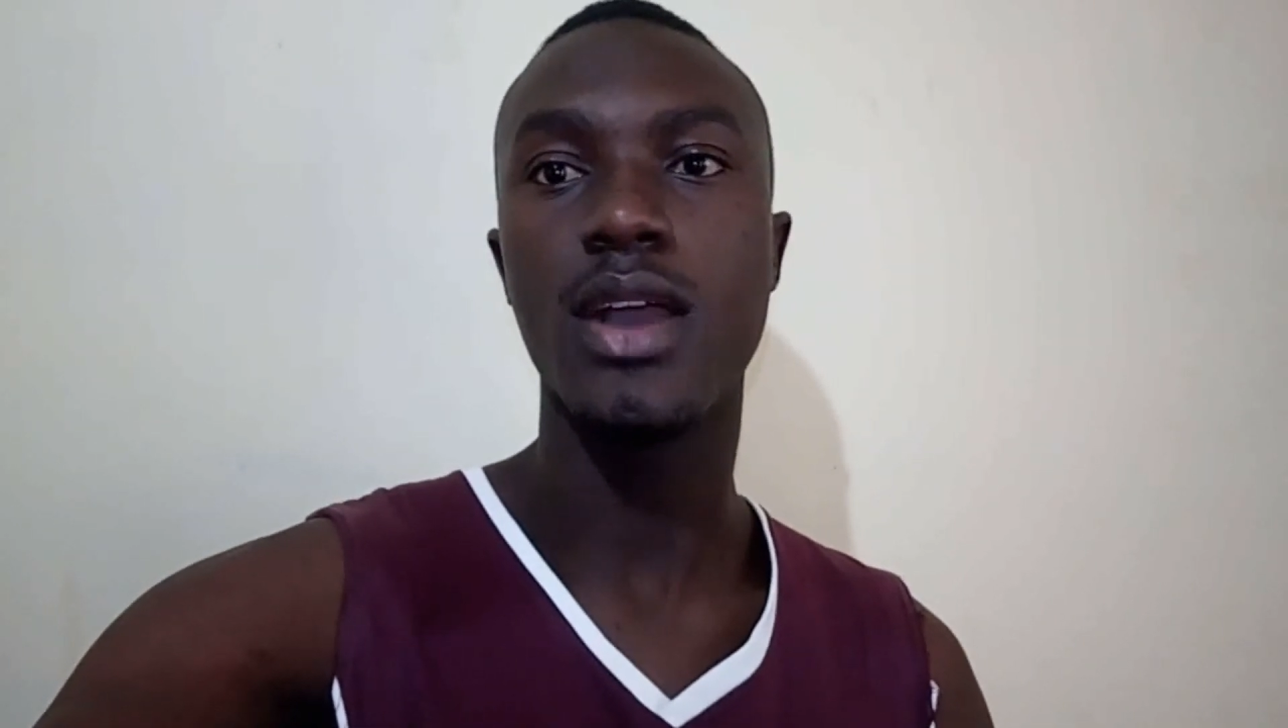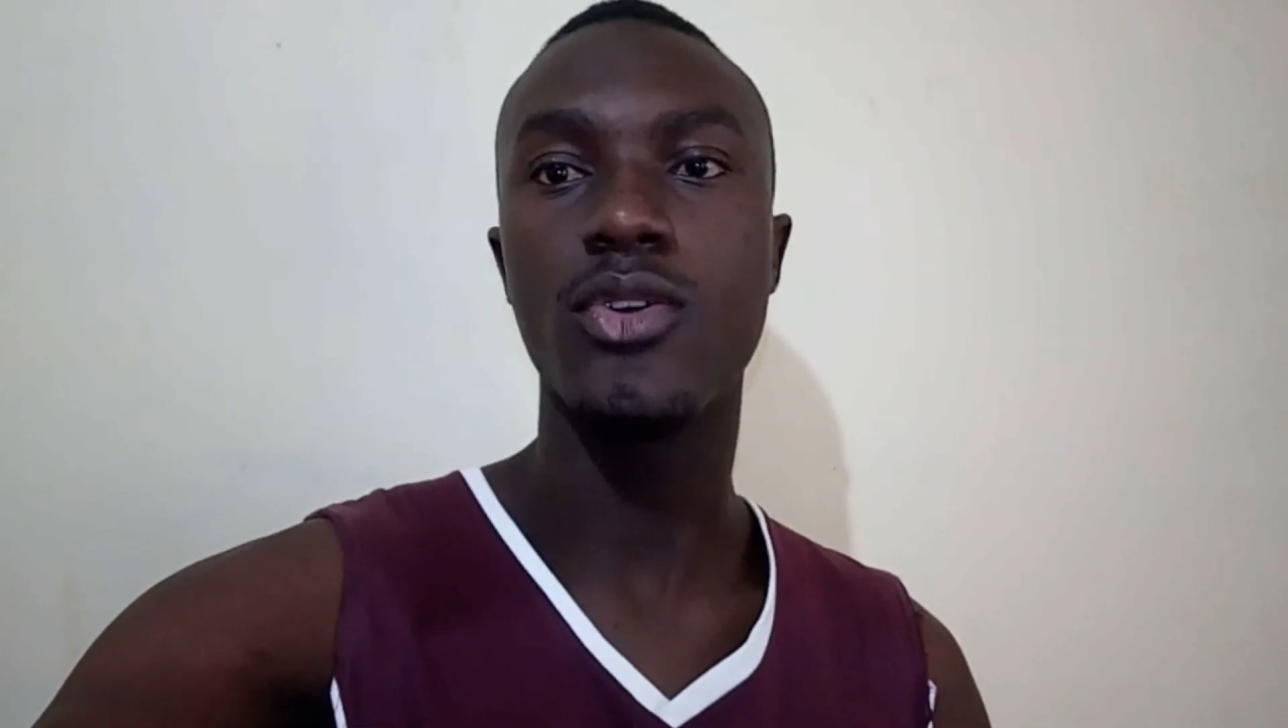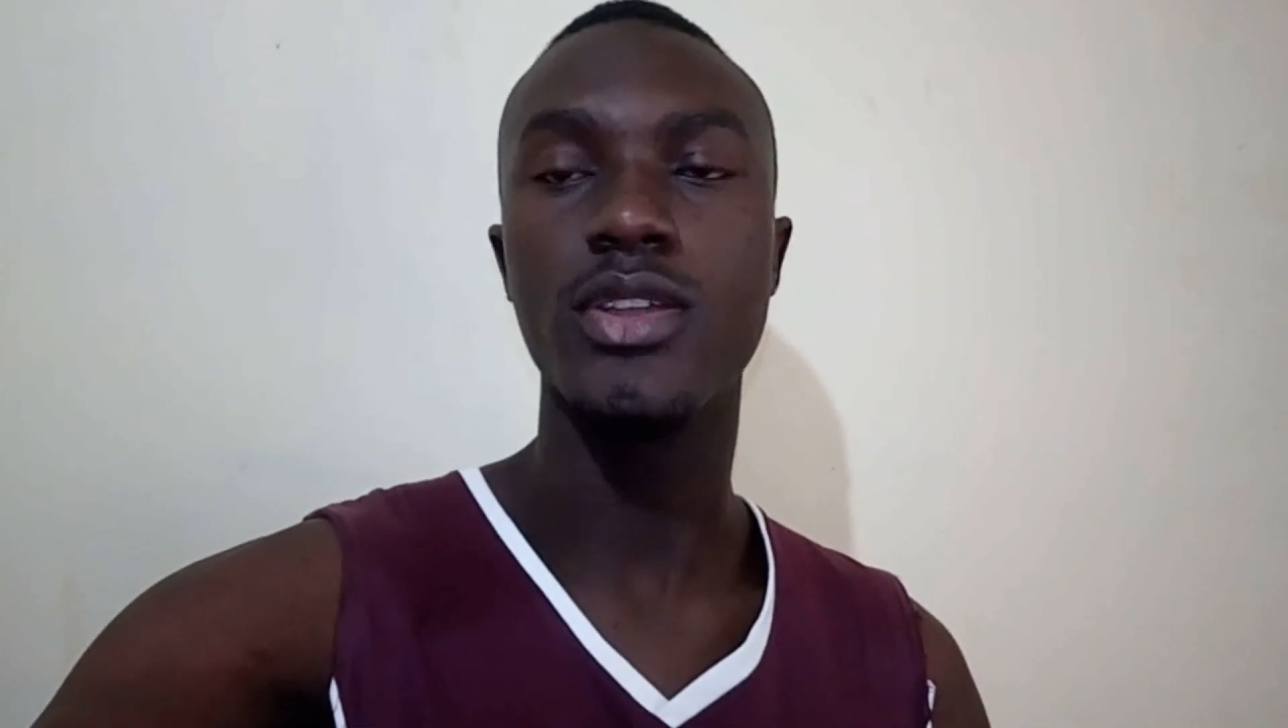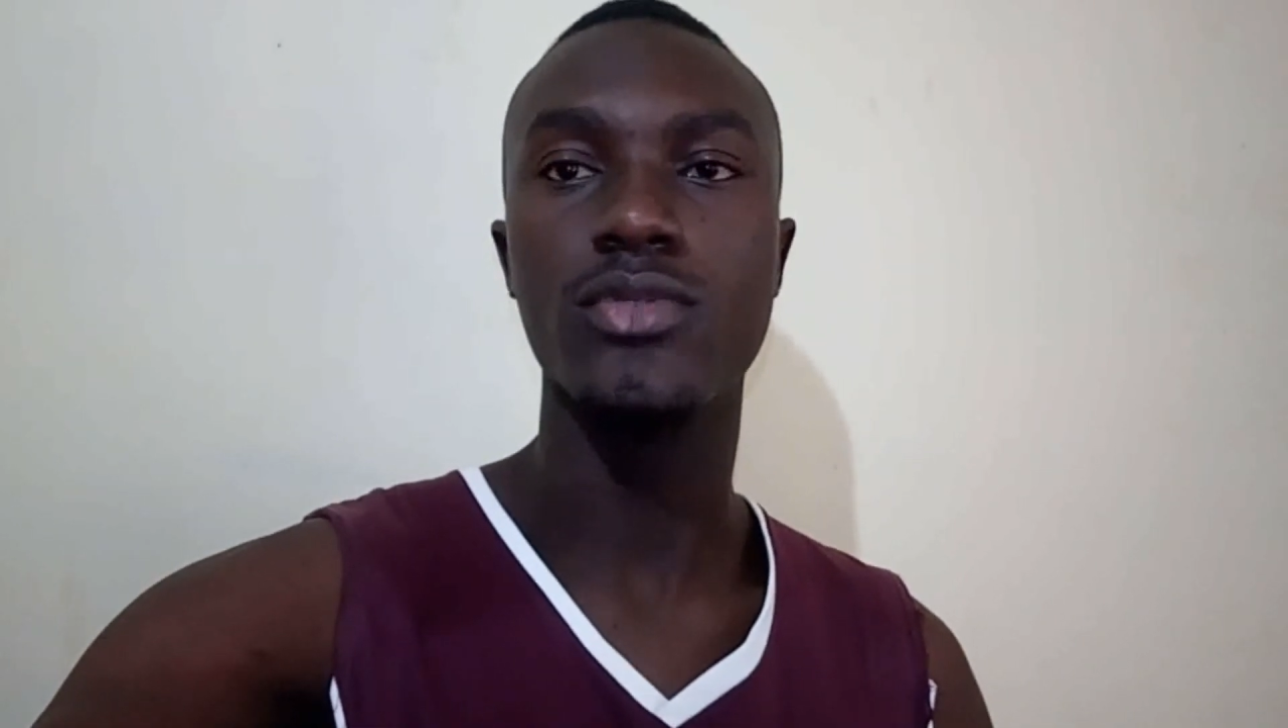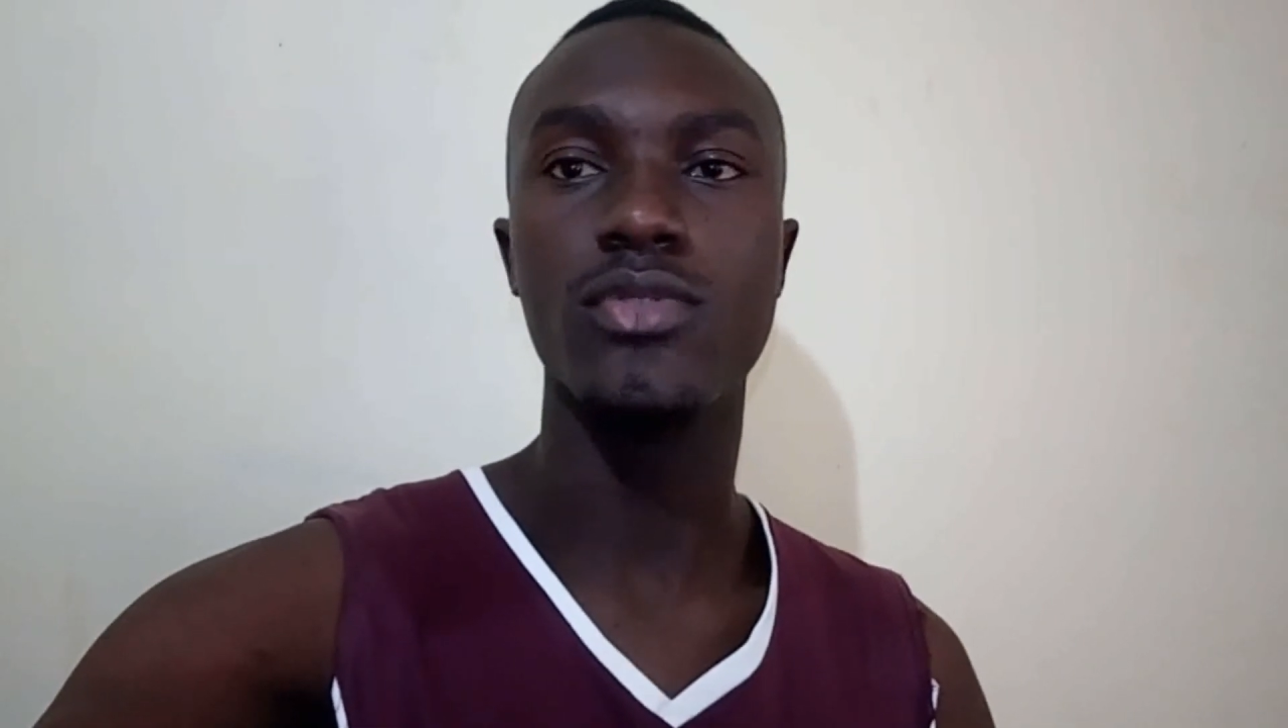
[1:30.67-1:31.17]

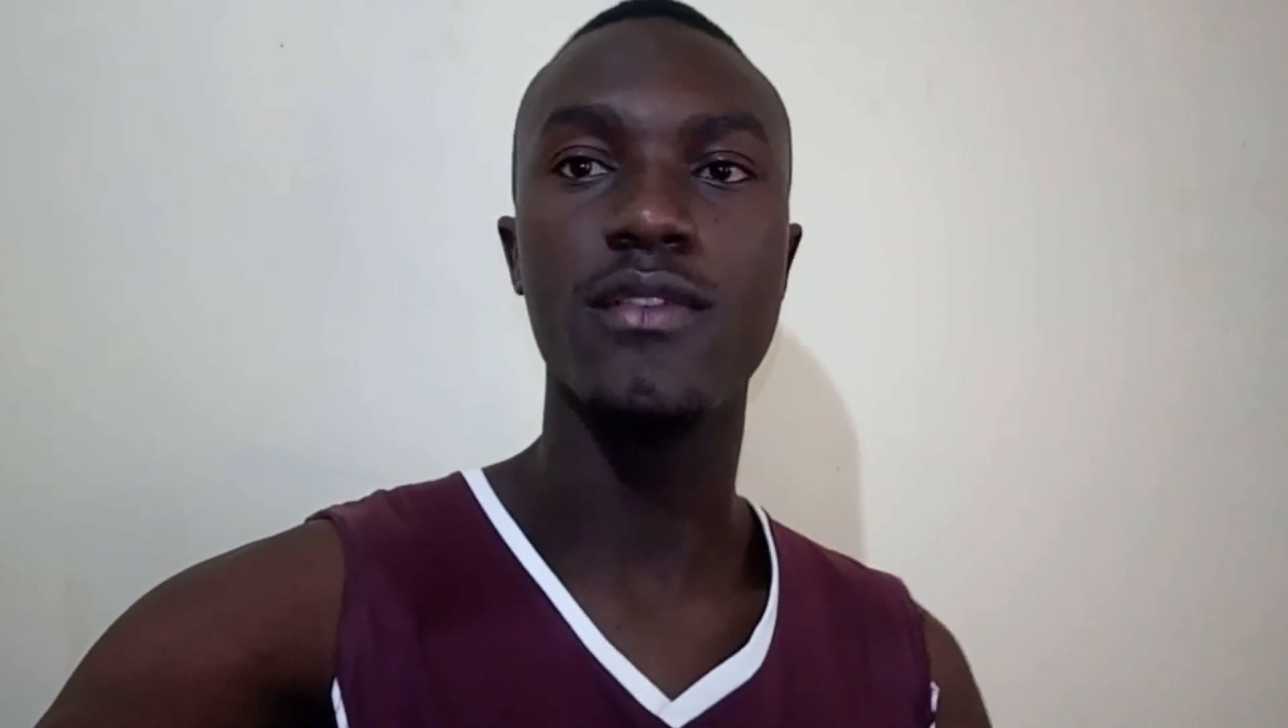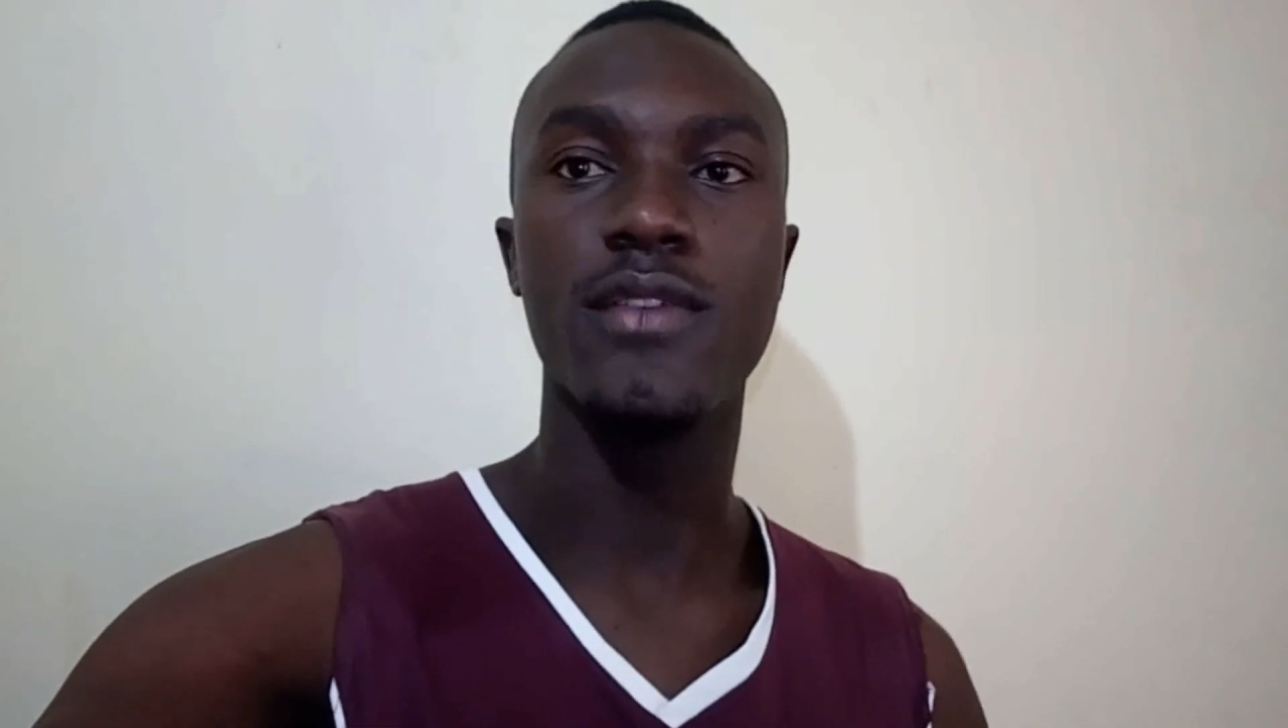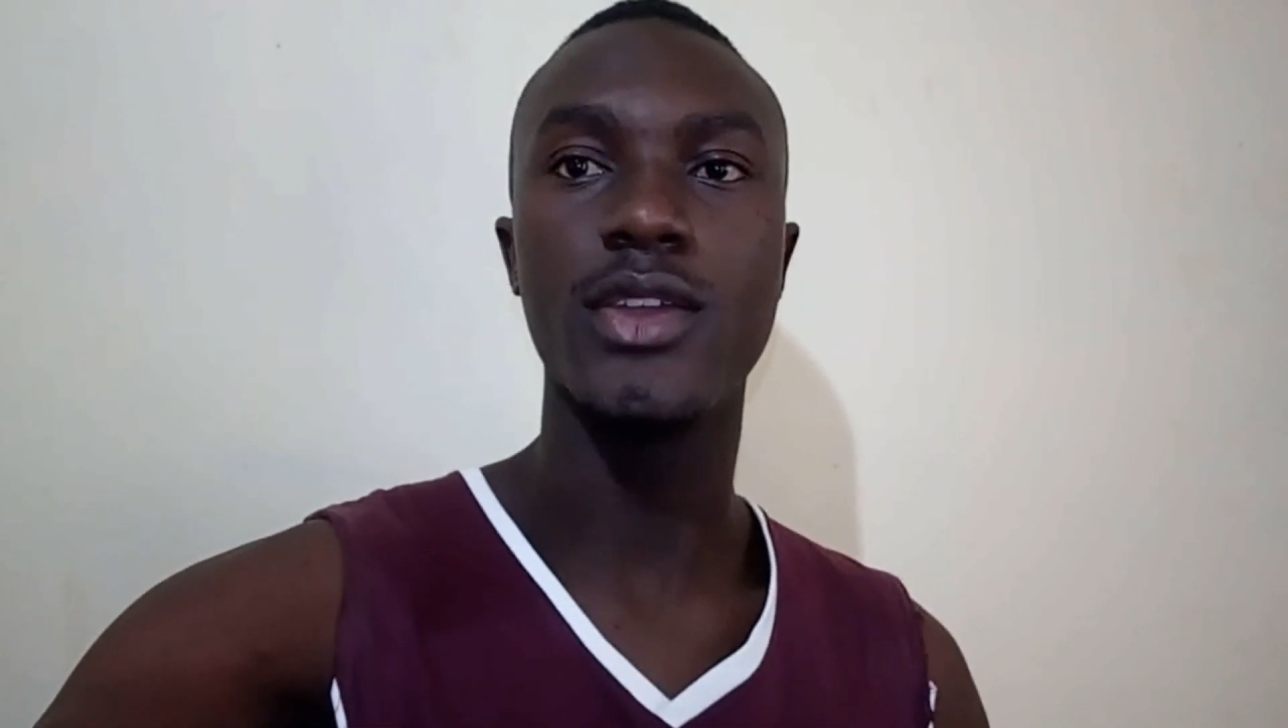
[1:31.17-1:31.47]
according to the